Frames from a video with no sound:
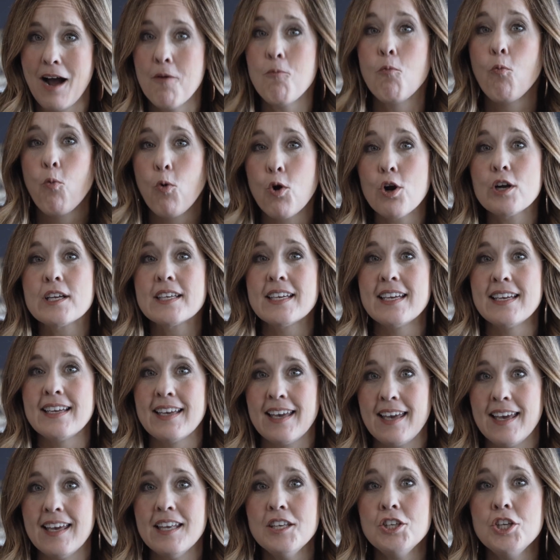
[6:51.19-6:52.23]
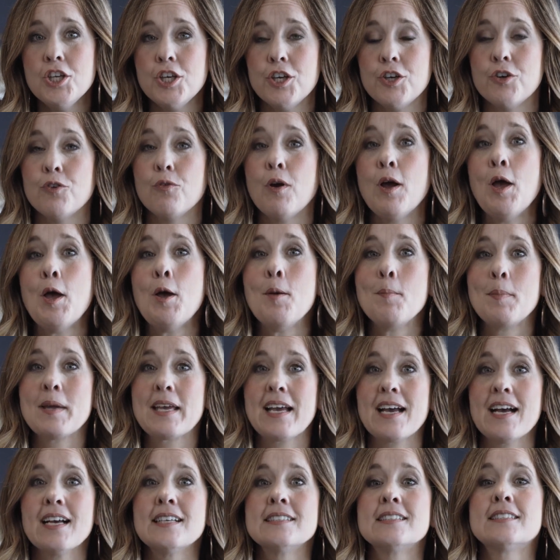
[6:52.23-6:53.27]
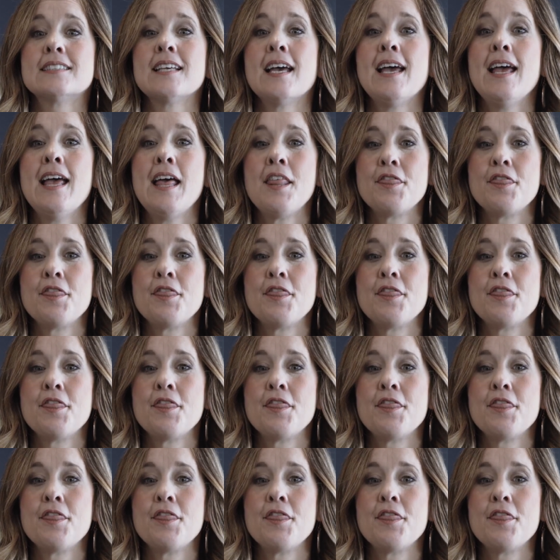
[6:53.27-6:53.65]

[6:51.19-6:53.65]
I'm working in you, because